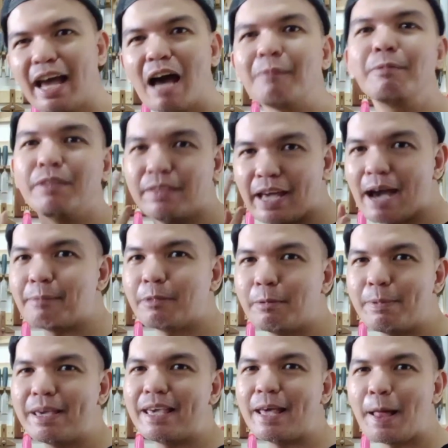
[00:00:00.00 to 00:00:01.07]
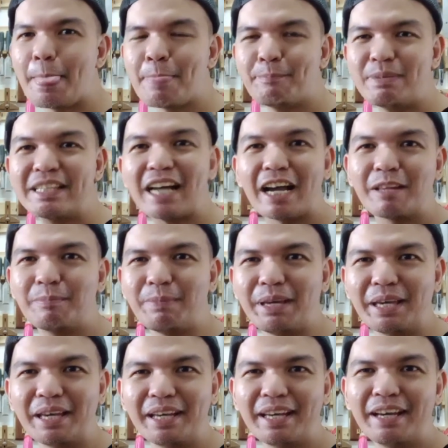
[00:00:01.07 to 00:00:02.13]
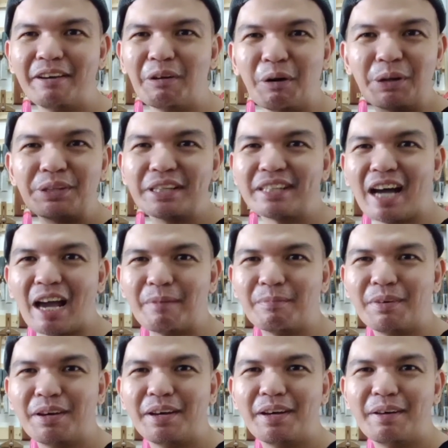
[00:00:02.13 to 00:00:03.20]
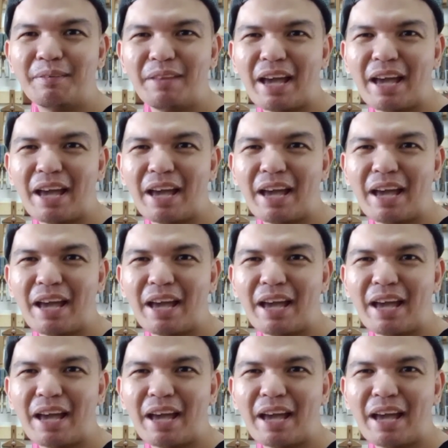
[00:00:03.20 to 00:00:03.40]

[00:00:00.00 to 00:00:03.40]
They have to be beside me all the time.